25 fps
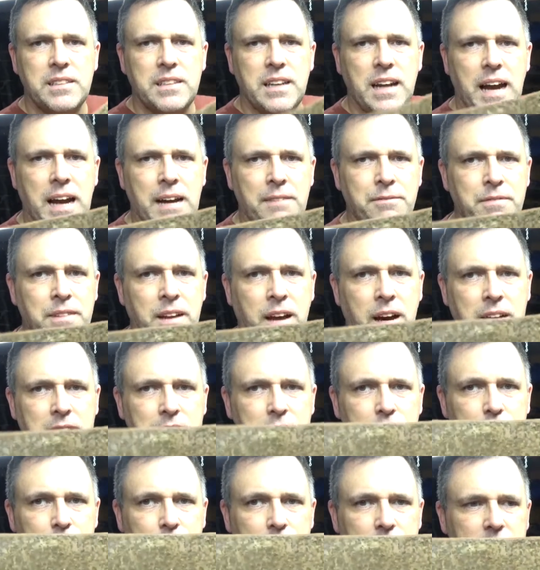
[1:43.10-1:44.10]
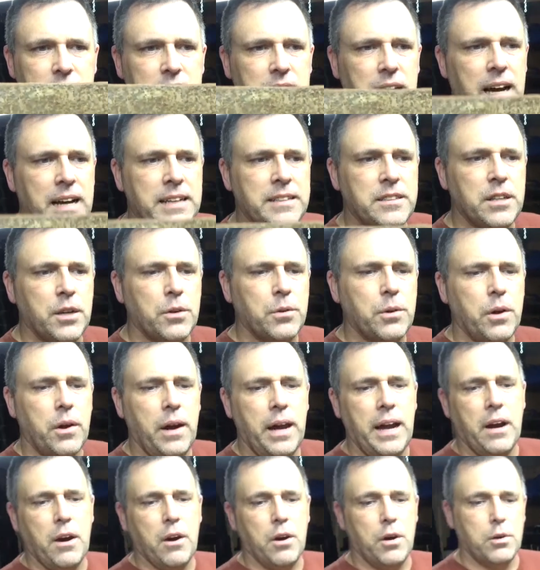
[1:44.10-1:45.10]
I've not used it. I don't know
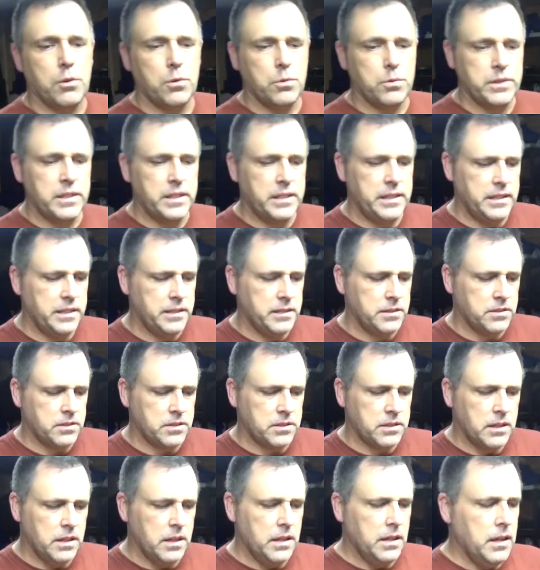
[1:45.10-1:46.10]
how old it is.